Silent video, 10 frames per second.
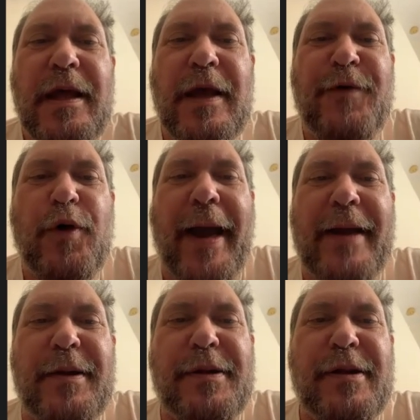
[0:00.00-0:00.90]
if you
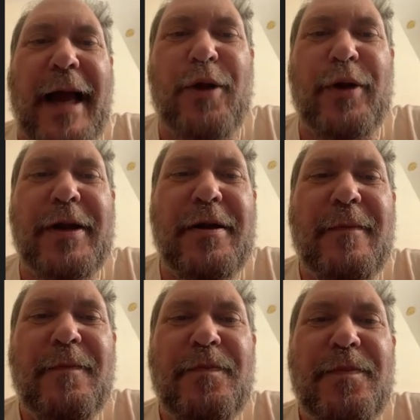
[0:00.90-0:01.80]
had a salad
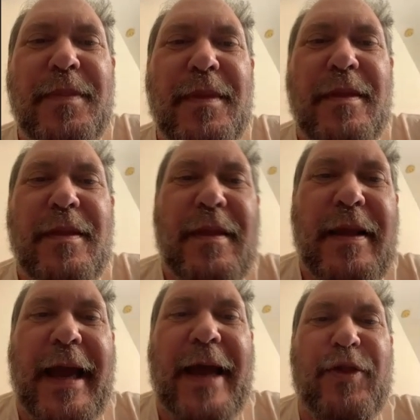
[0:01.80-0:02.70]

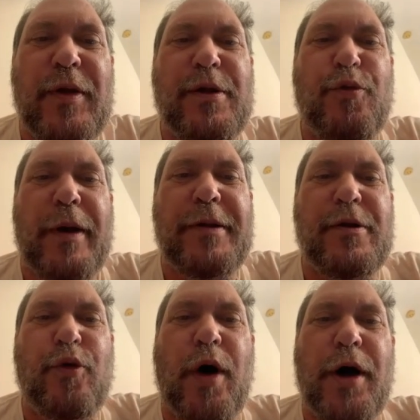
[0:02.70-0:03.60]
at this
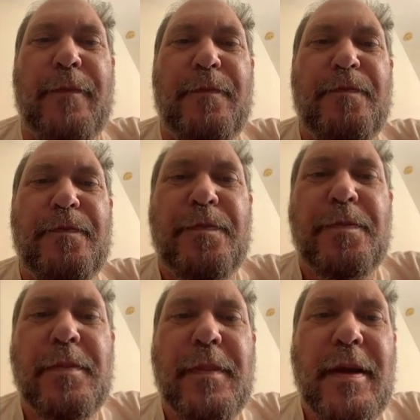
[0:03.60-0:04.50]
restaurant
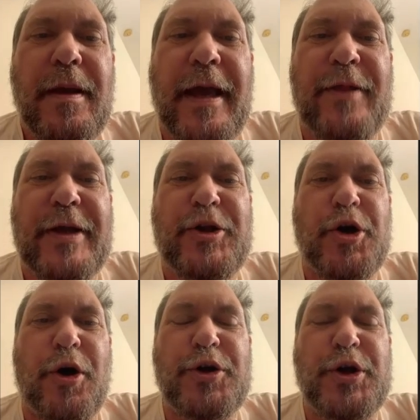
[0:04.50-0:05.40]
and they
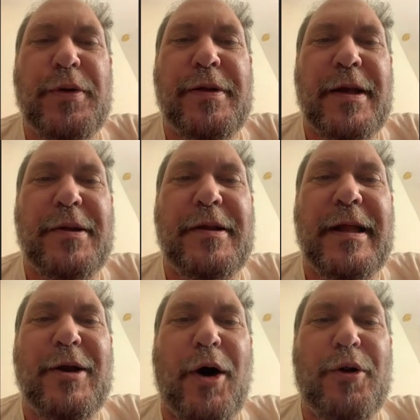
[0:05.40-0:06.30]
charge you
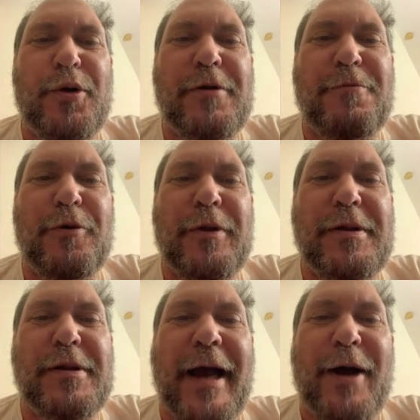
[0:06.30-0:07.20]
$60 for the
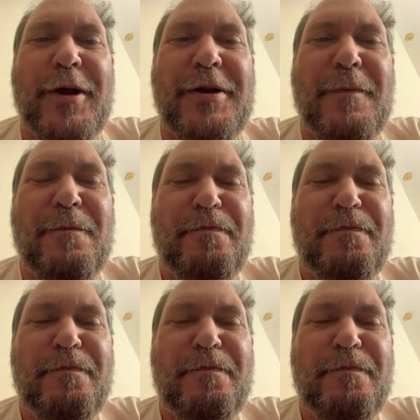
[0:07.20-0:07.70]
salad